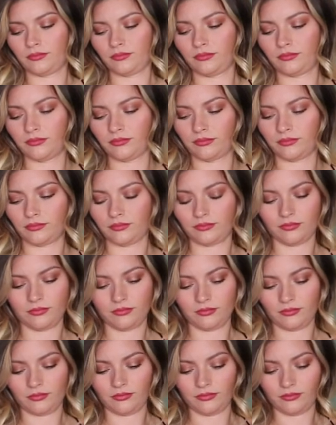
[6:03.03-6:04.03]

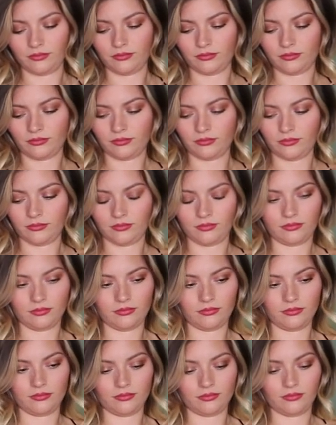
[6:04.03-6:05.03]

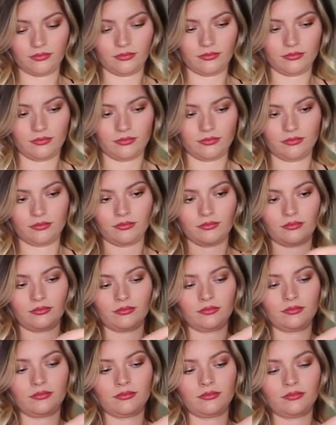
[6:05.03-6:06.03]

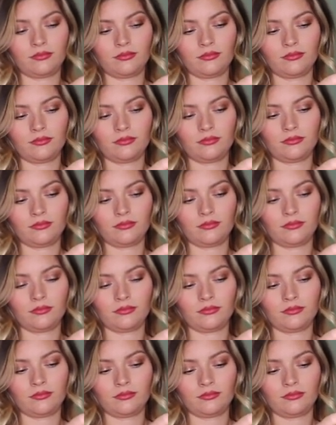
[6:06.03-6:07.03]

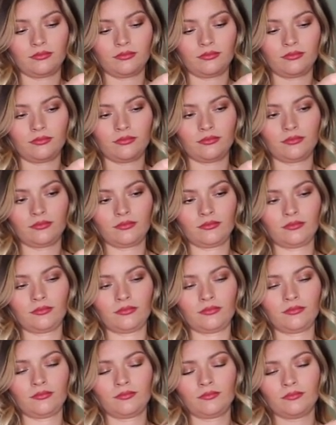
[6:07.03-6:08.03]

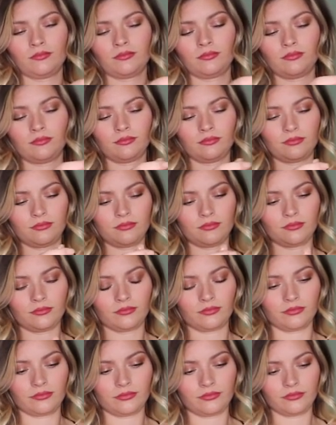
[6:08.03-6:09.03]

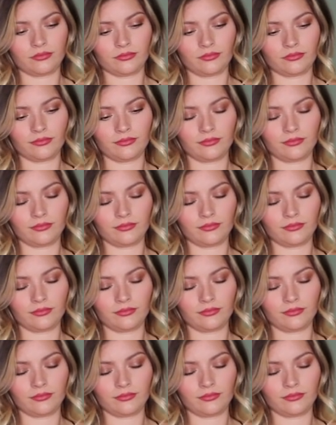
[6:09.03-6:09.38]
Nobody speaks.